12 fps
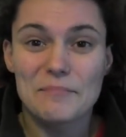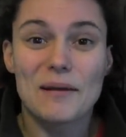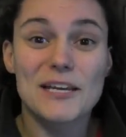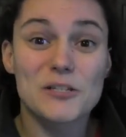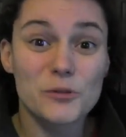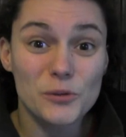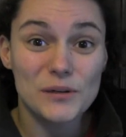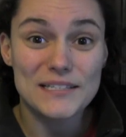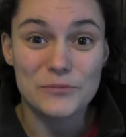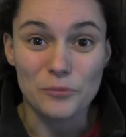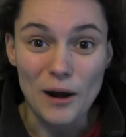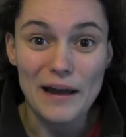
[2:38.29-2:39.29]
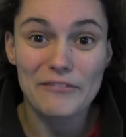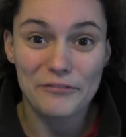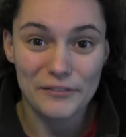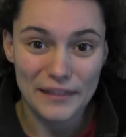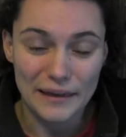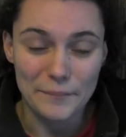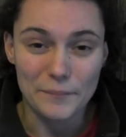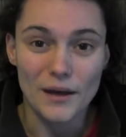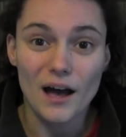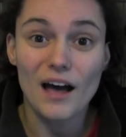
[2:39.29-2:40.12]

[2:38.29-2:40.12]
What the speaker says: Make sure it's right for them.